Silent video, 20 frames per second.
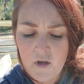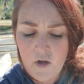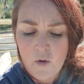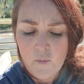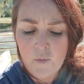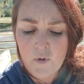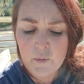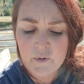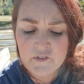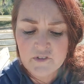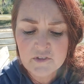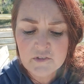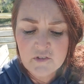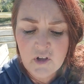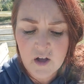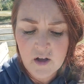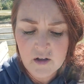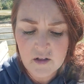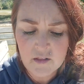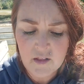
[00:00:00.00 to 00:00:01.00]
Well, we did
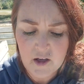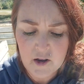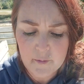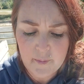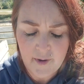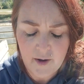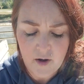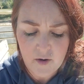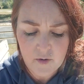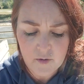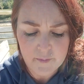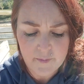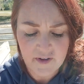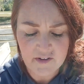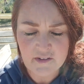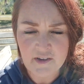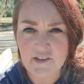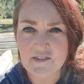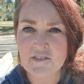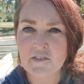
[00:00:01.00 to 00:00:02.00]
talk a lot about my
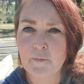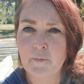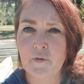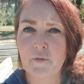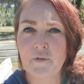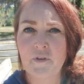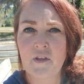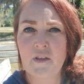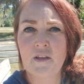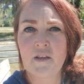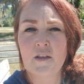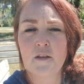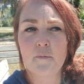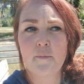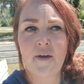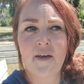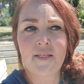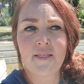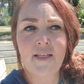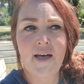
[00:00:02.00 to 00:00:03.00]
testimony in
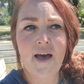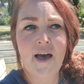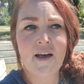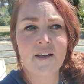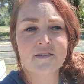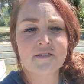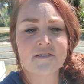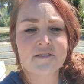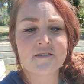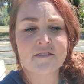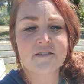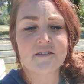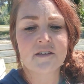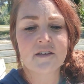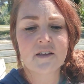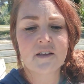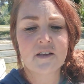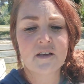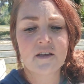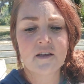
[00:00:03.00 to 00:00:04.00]
my last
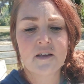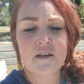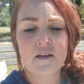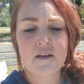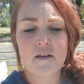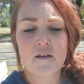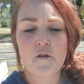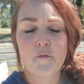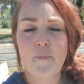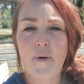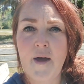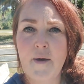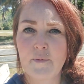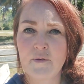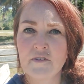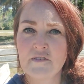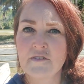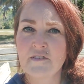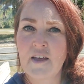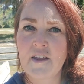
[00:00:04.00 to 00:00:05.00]
Bible
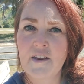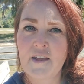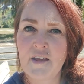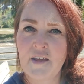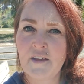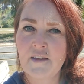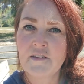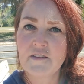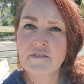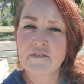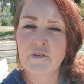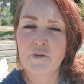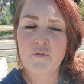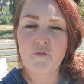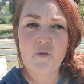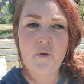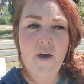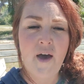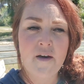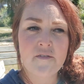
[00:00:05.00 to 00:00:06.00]
study. So if
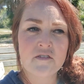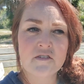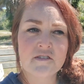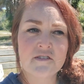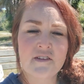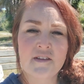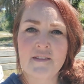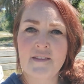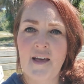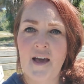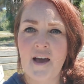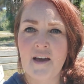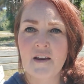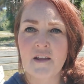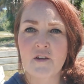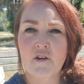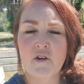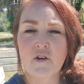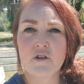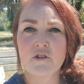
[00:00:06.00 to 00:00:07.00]
you haven't seen that, I
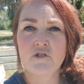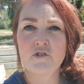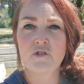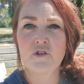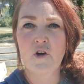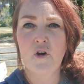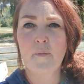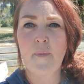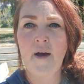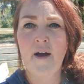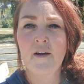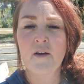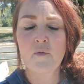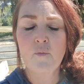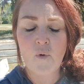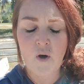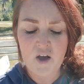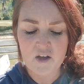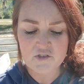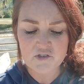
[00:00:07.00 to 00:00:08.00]
encourage you to go back and
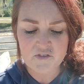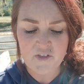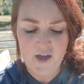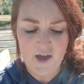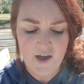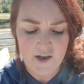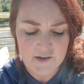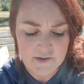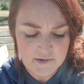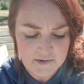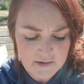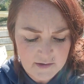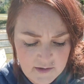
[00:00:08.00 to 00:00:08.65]
watch that.